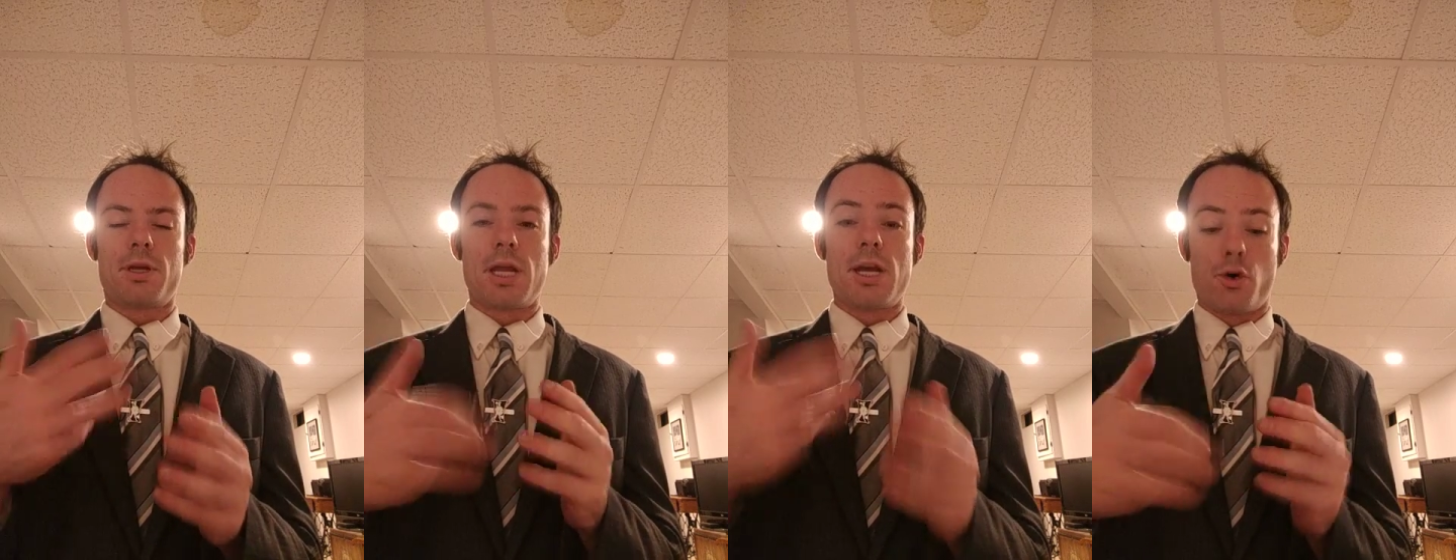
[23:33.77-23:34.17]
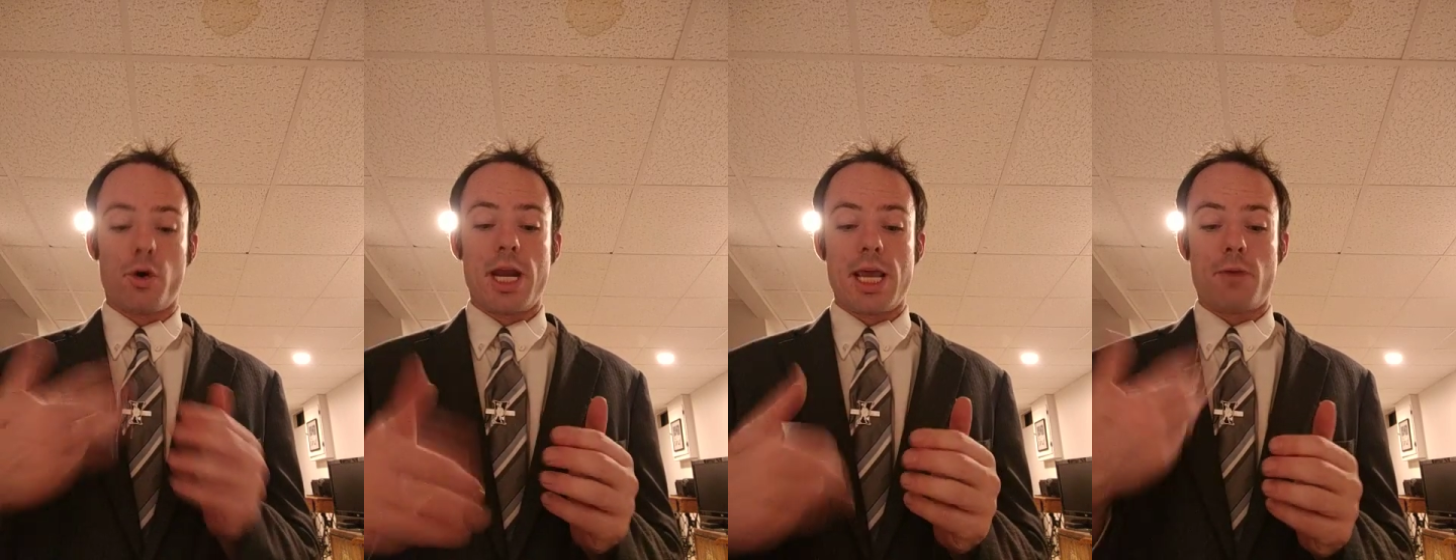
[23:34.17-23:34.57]

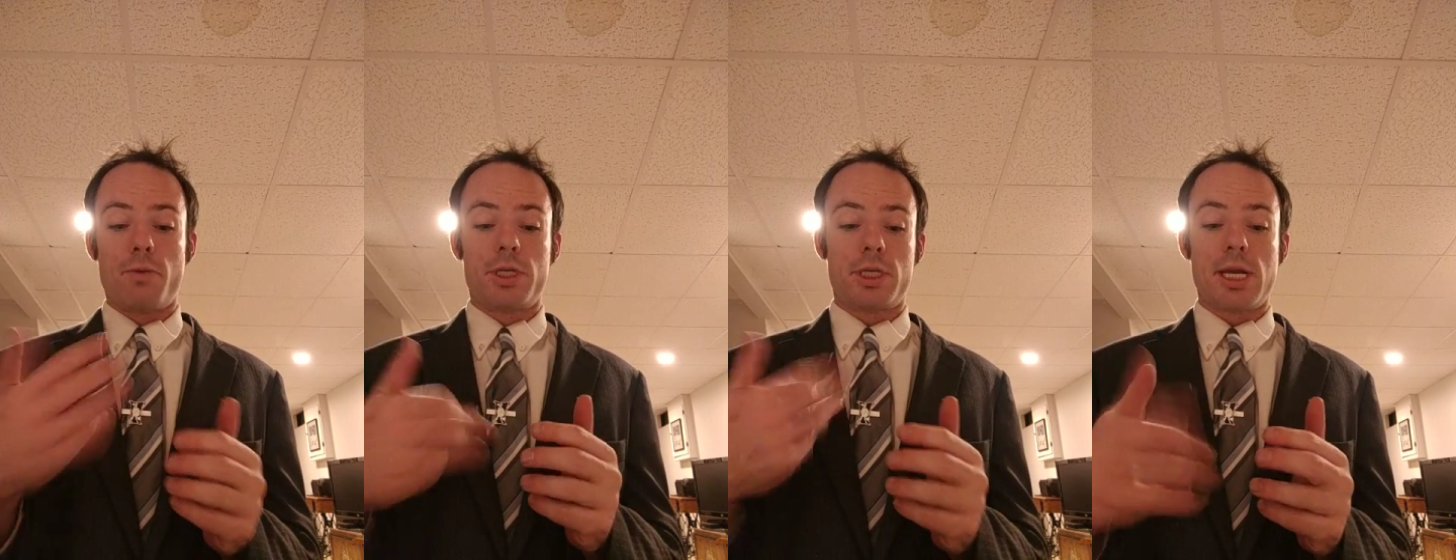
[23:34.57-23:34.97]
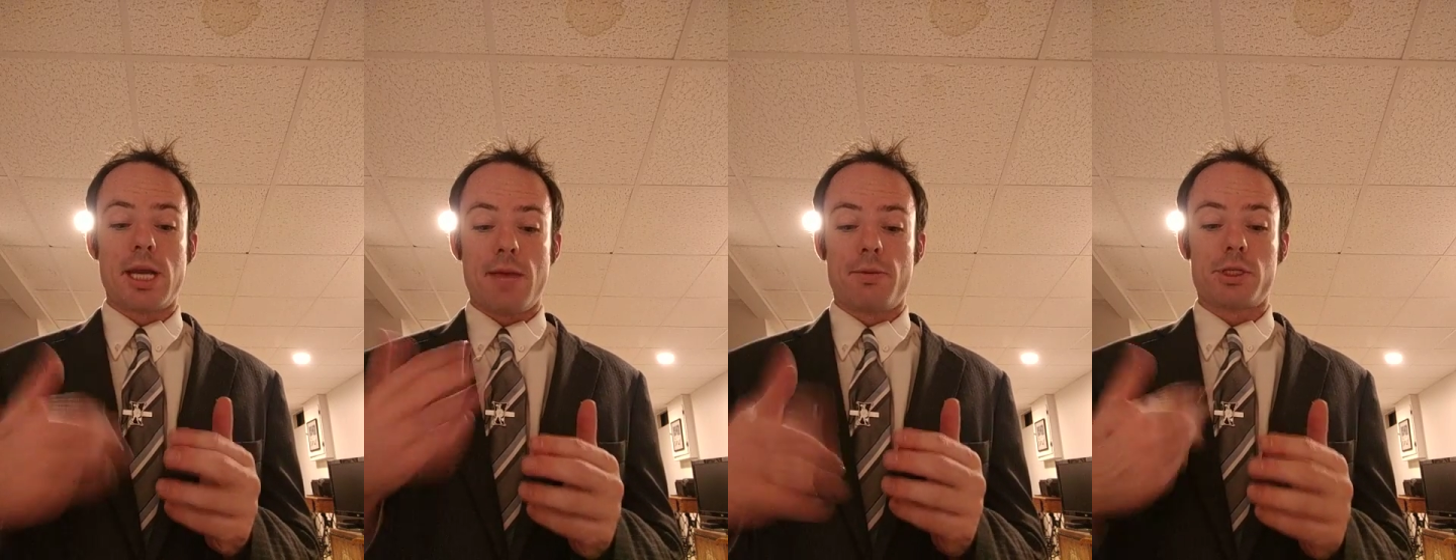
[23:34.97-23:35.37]
ingredient which
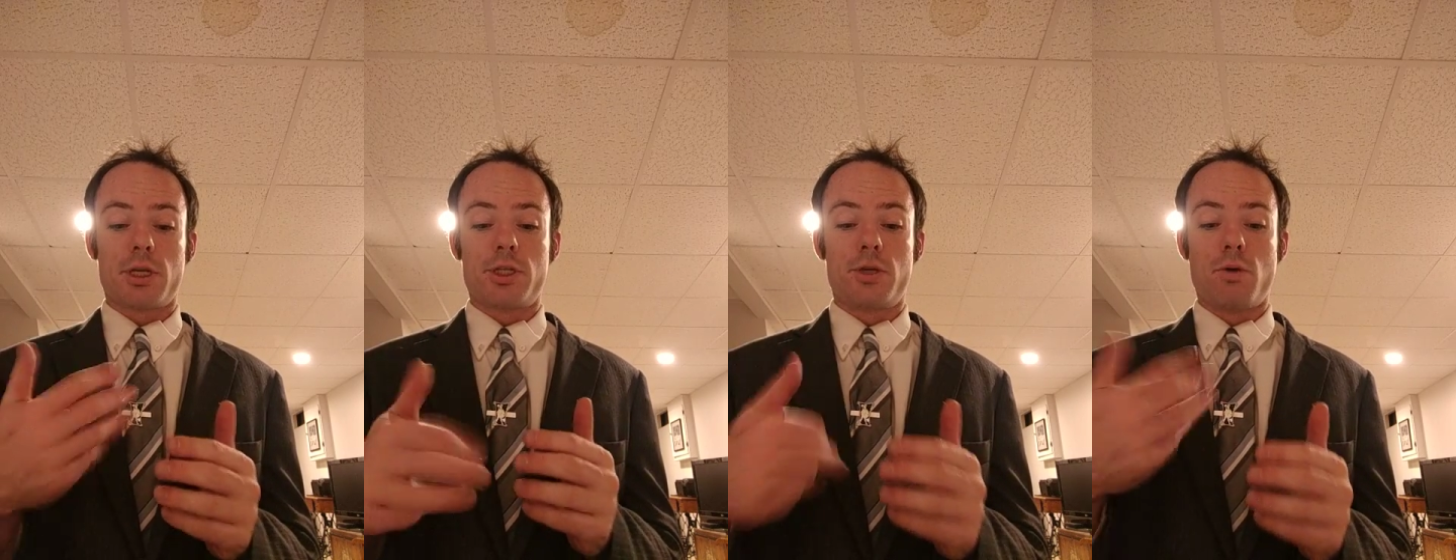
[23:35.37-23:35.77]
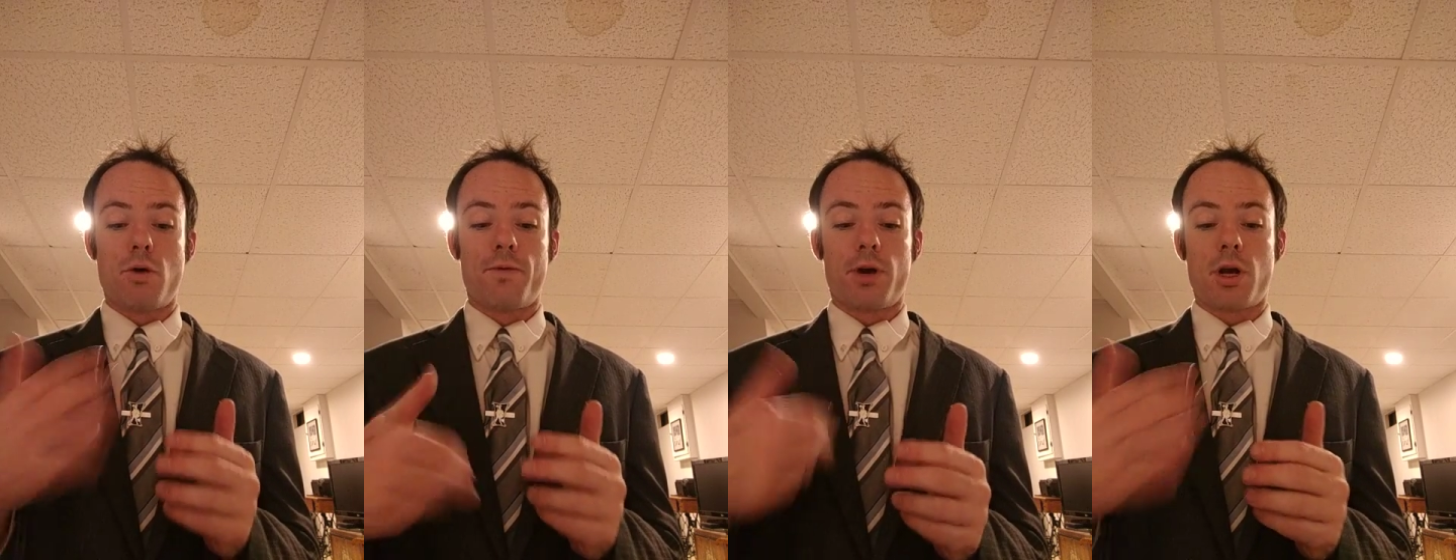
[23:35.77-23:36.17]
enables us to
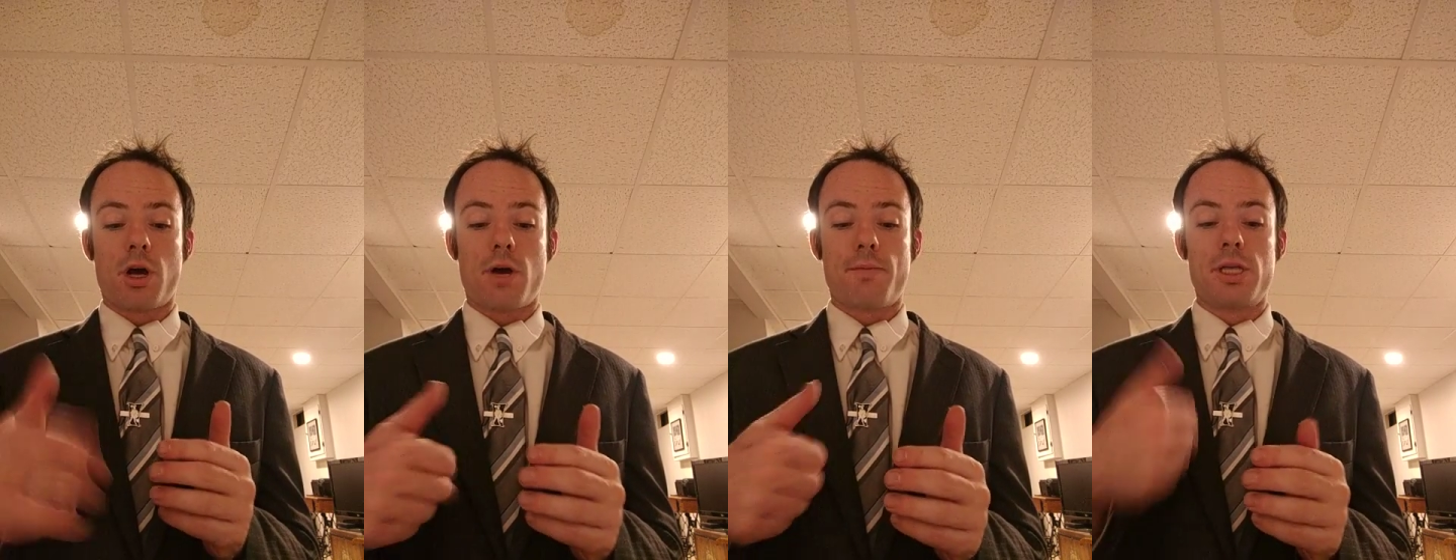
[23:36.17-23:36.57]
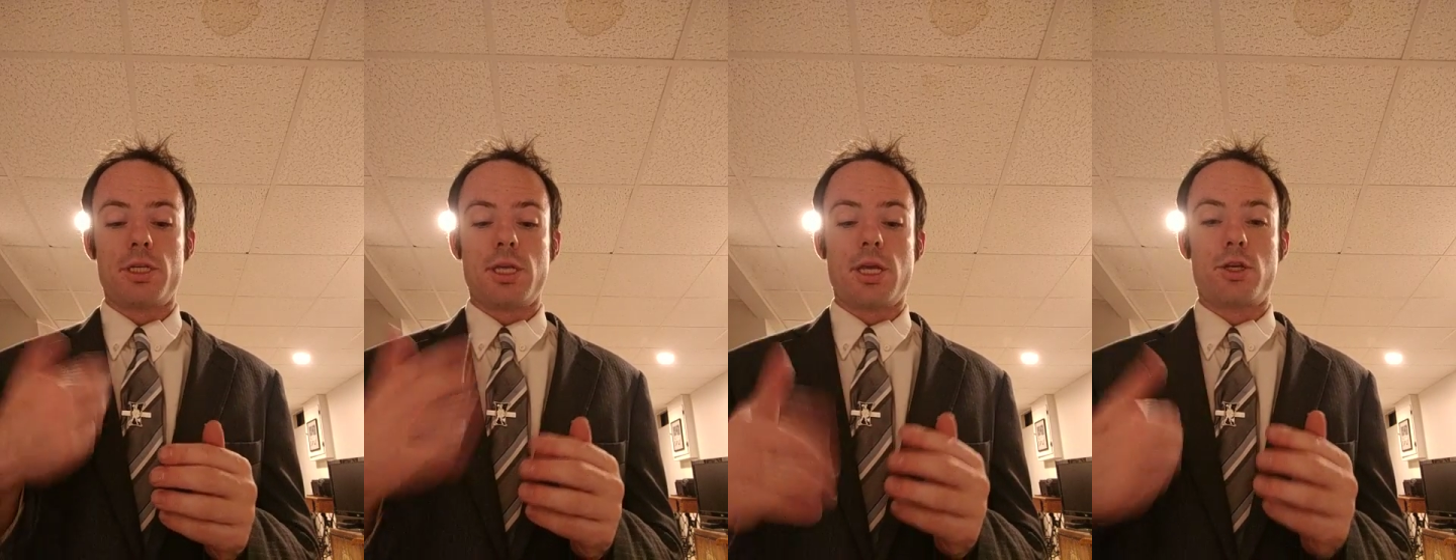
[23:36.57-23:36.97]
overcome
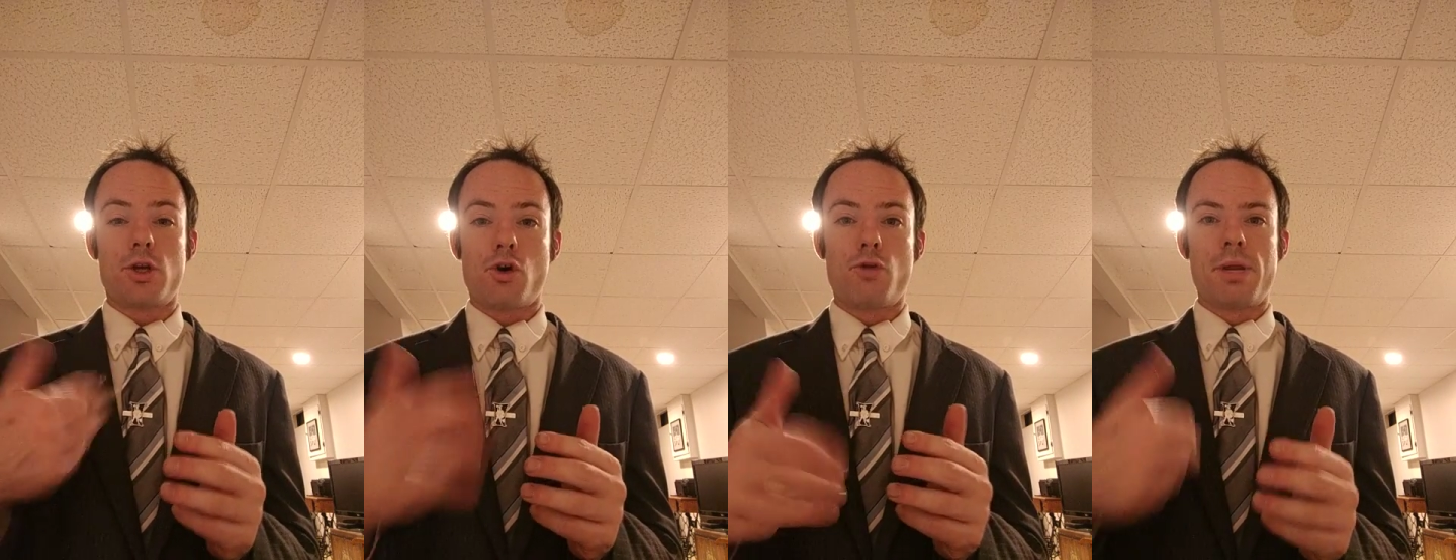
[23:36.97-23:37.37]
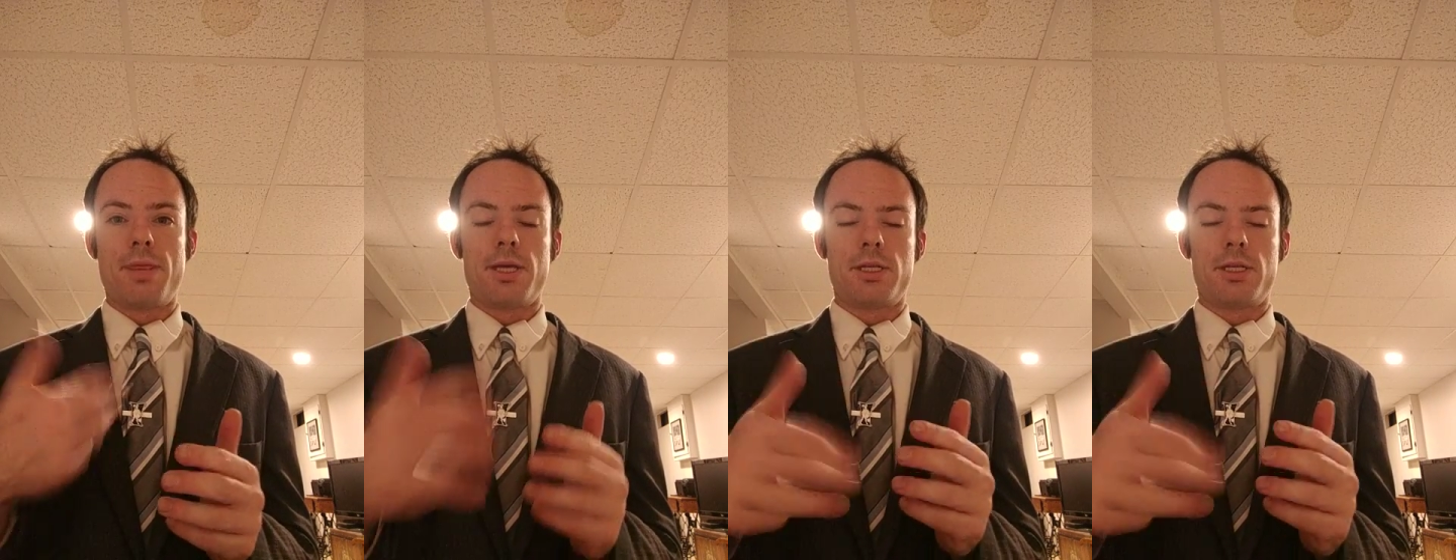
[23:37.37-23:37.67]
is the atonement.